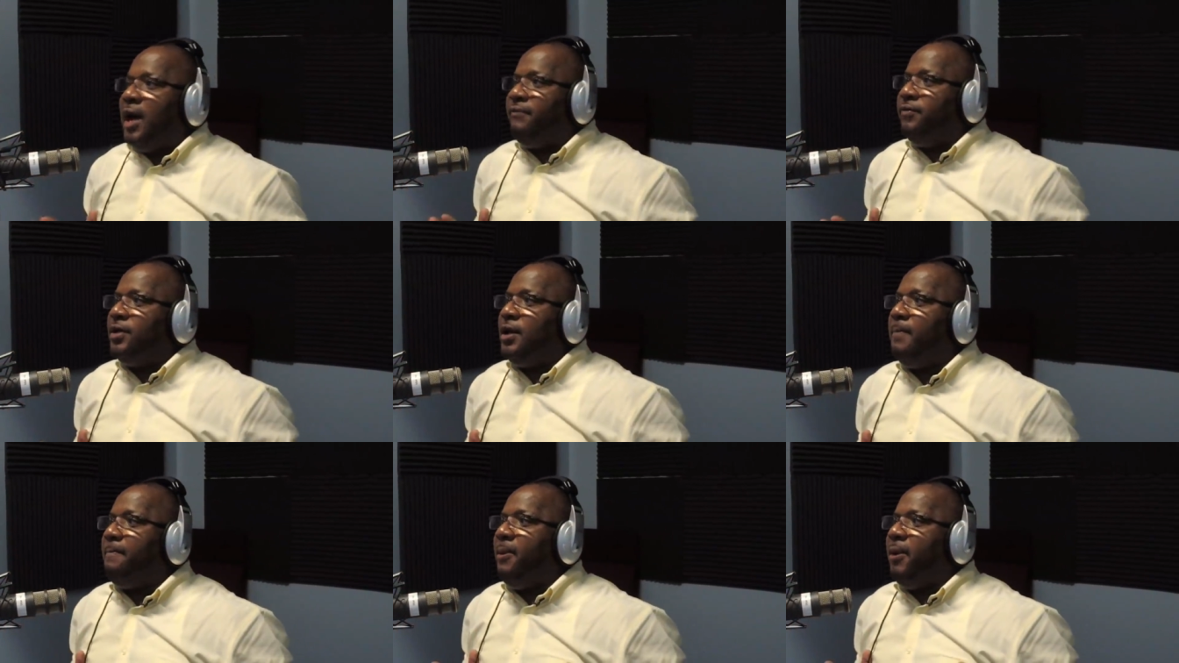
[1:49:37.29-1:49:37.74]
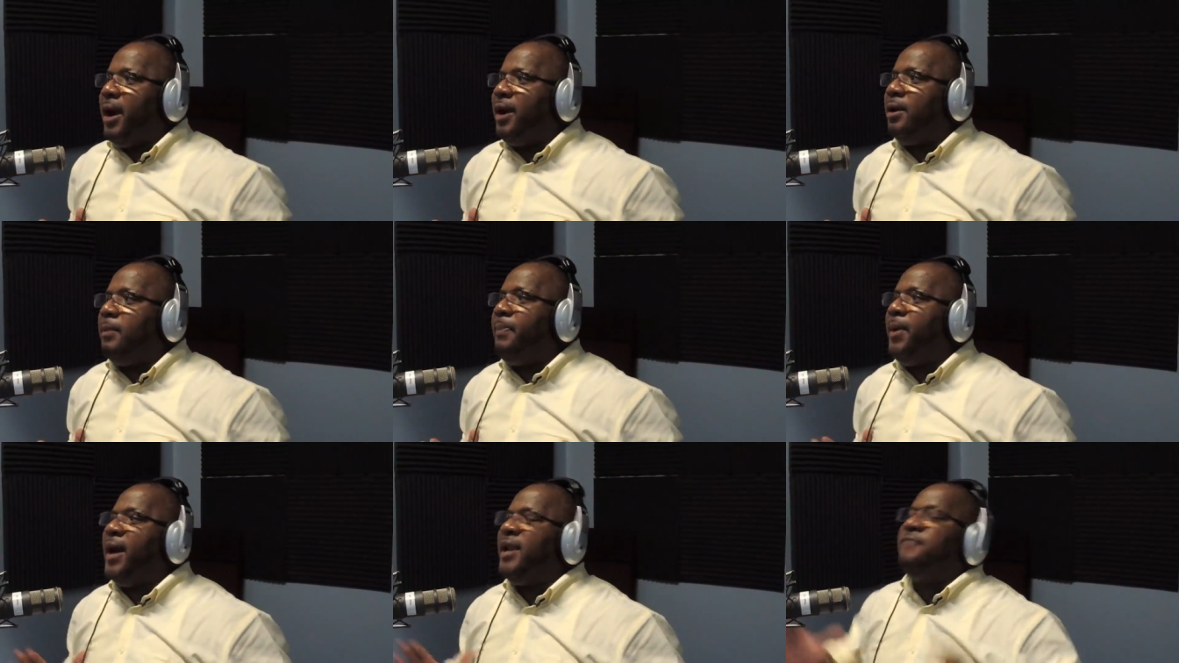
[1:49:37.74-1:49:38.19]
to have in your
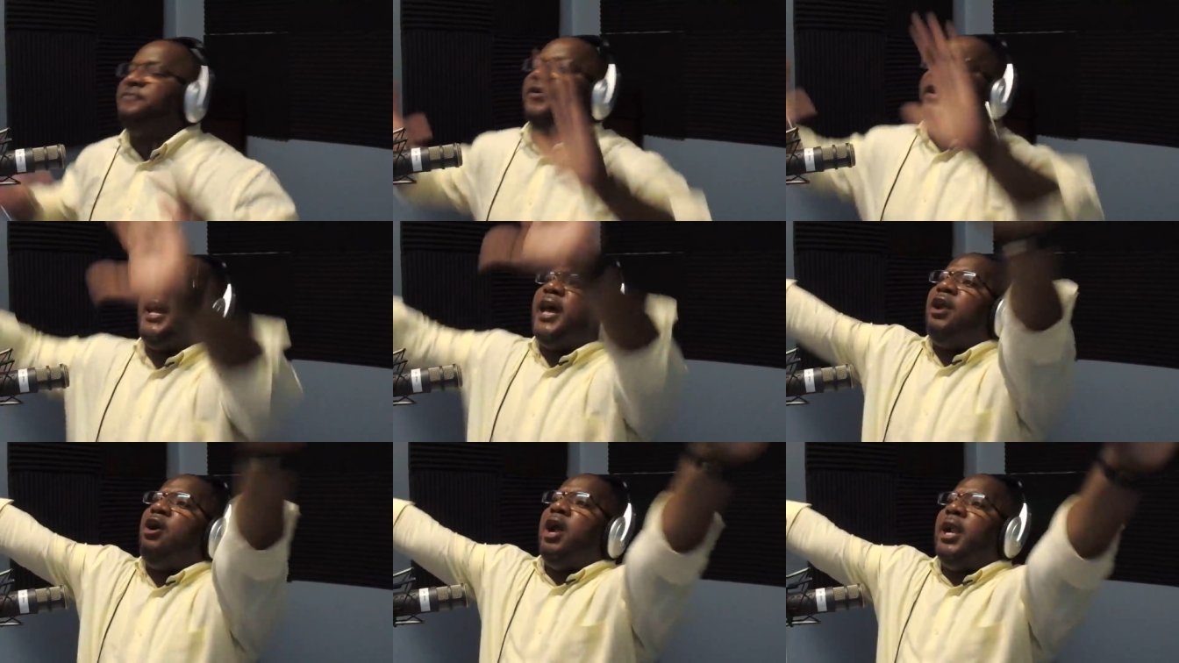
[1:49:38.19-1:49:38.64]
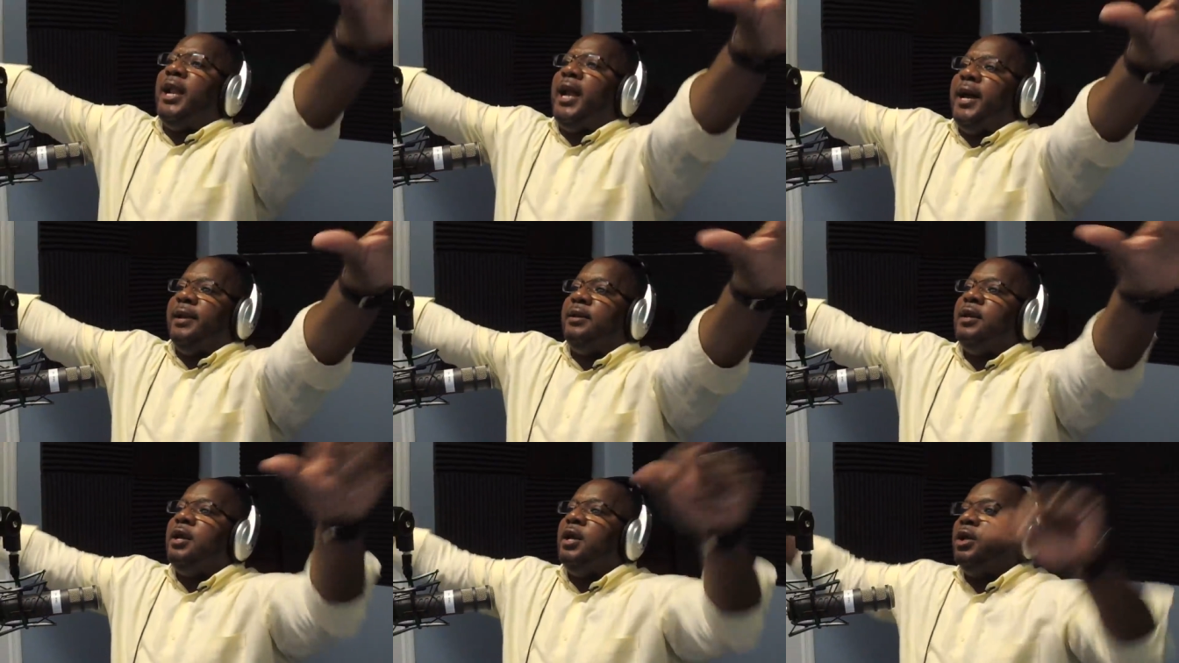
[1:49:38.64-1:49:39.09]
bridal party, forget all of
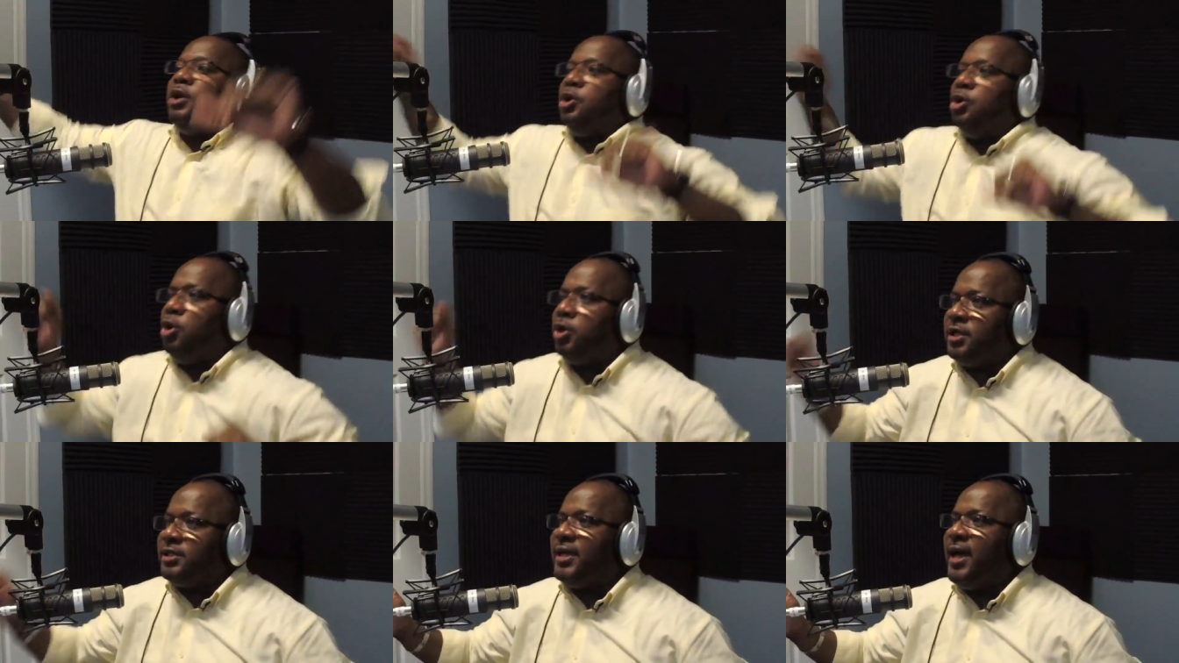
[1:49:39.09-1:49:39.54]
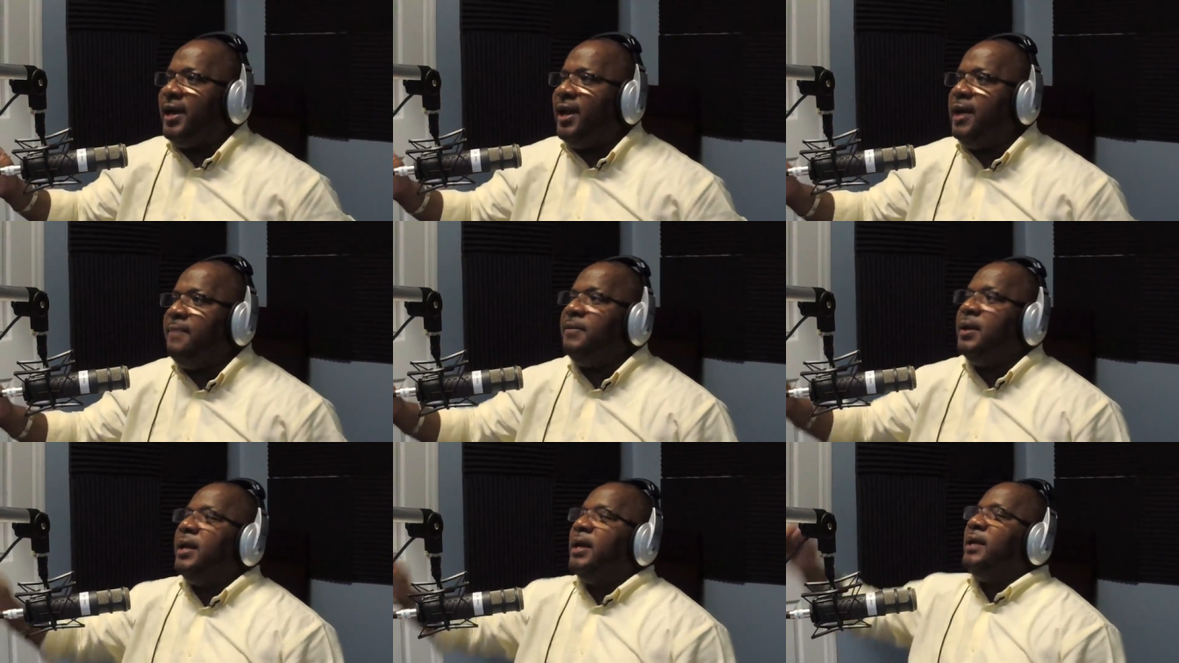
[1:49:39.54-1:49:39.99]
that. You know what I tell
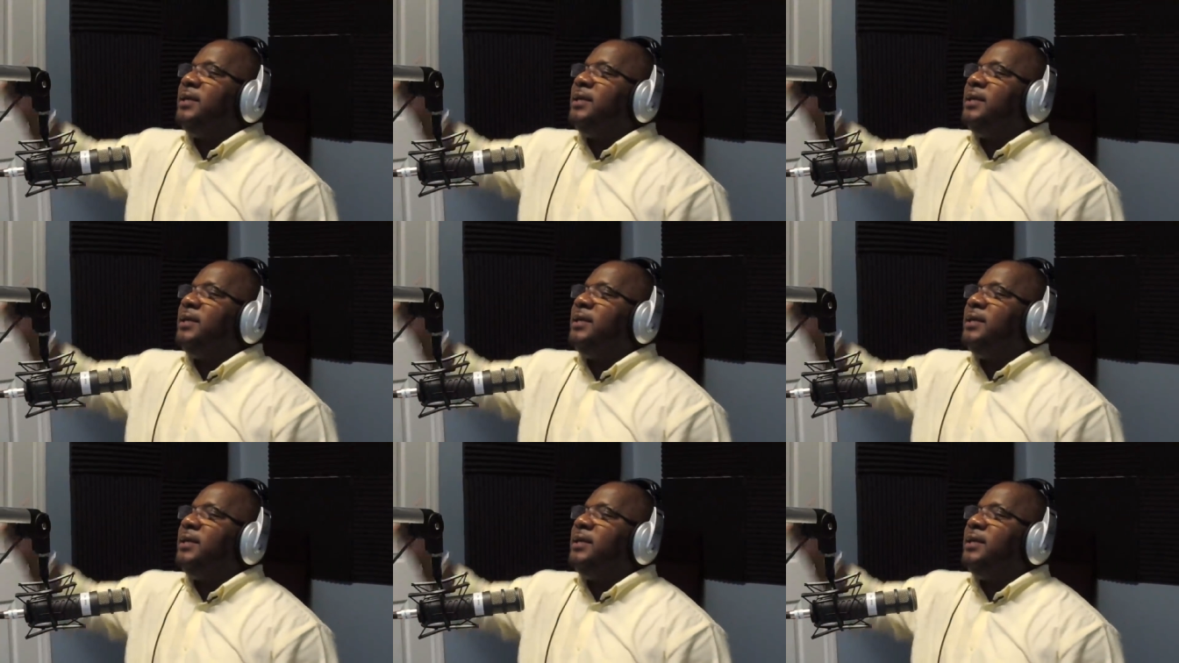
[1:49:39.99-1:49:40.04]
them?